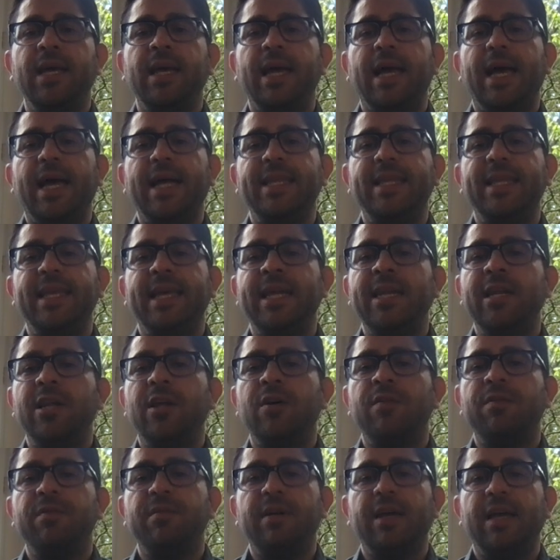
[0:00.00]
at the end
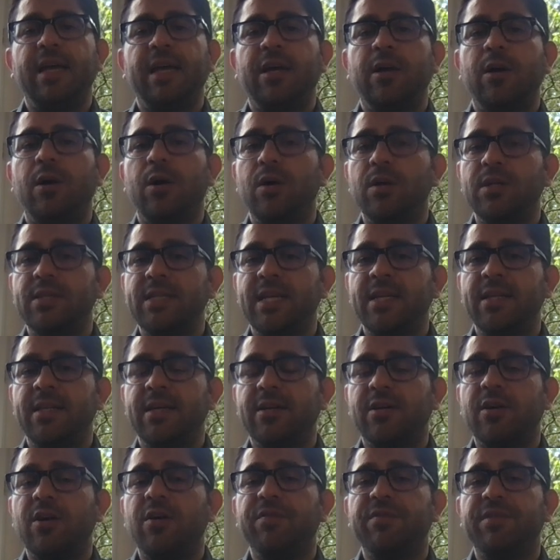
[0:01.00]
of a call center
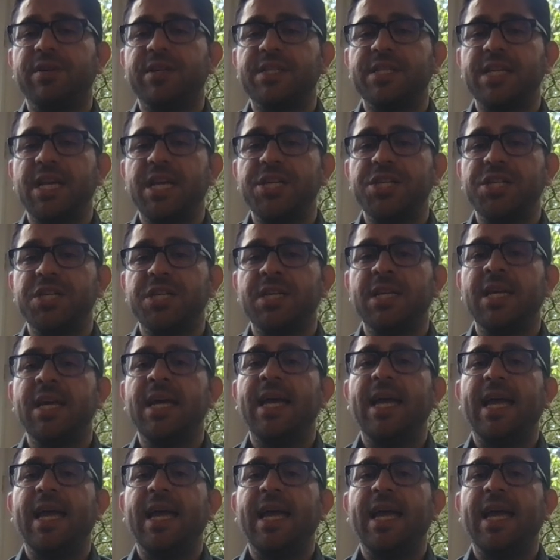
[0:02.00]
conversation,